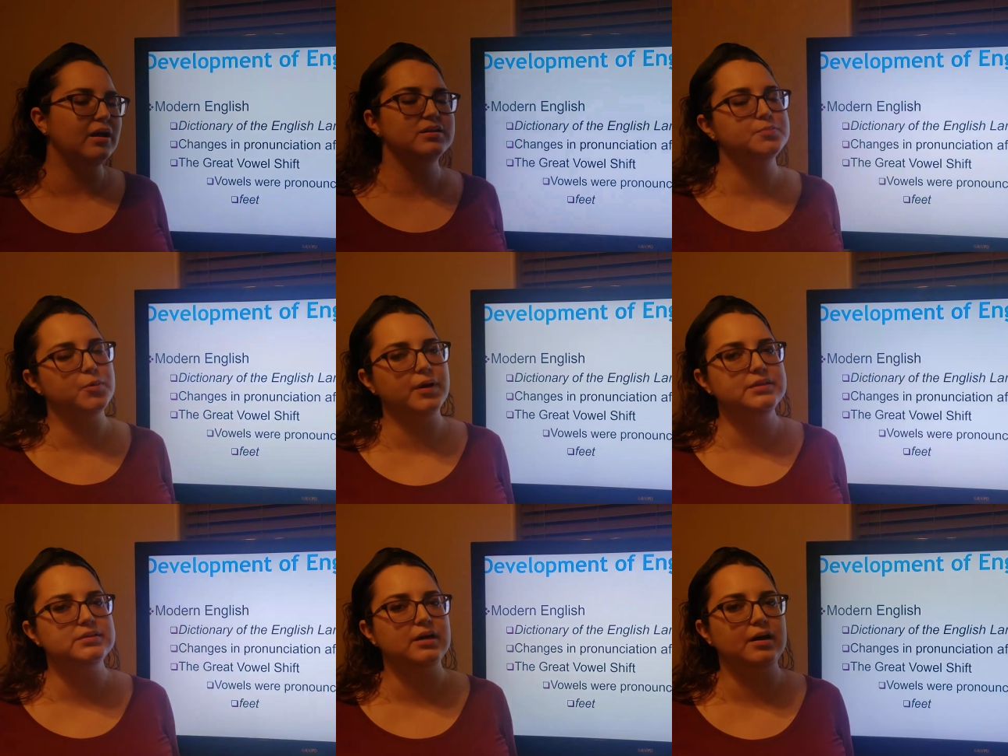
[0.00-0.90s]
a
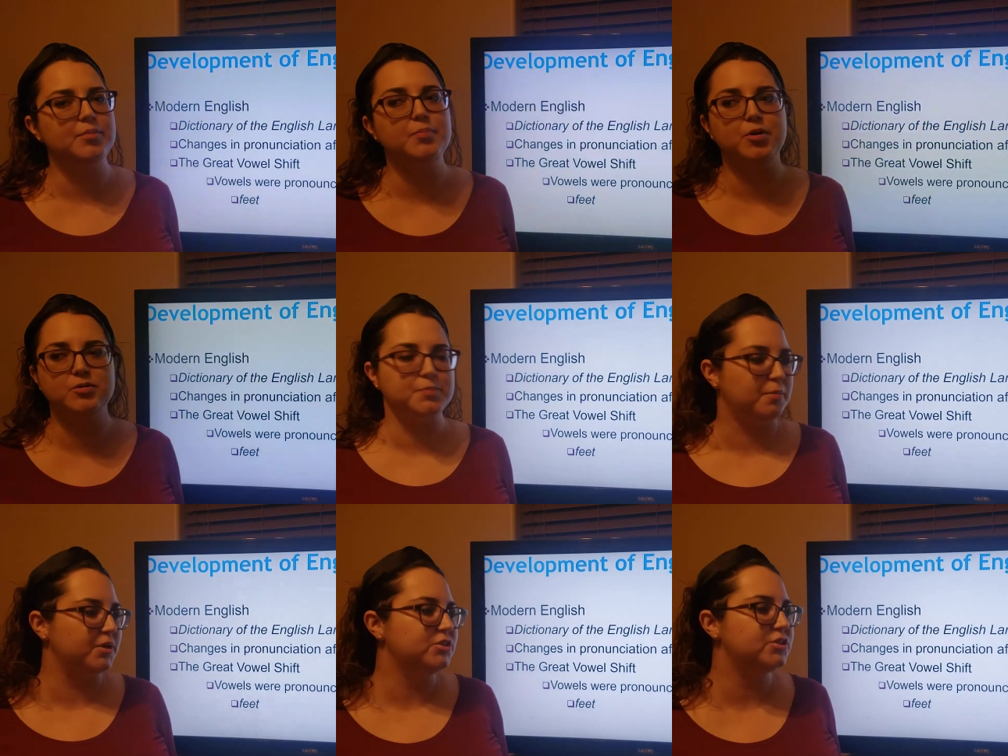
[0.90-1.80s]
book was
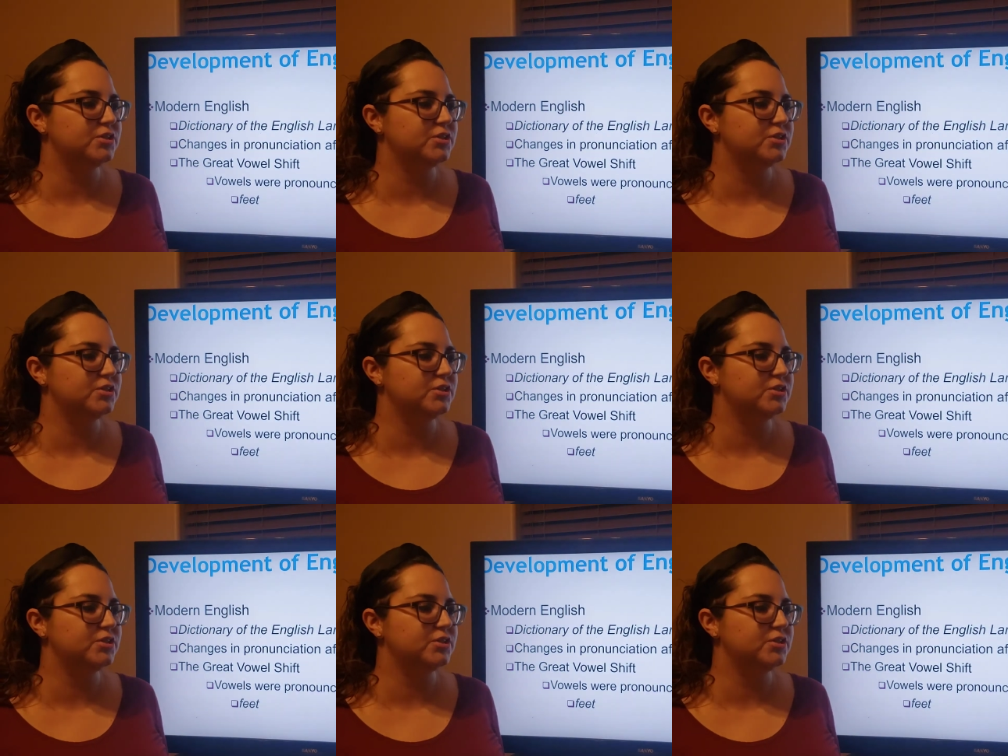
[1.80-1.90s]
published.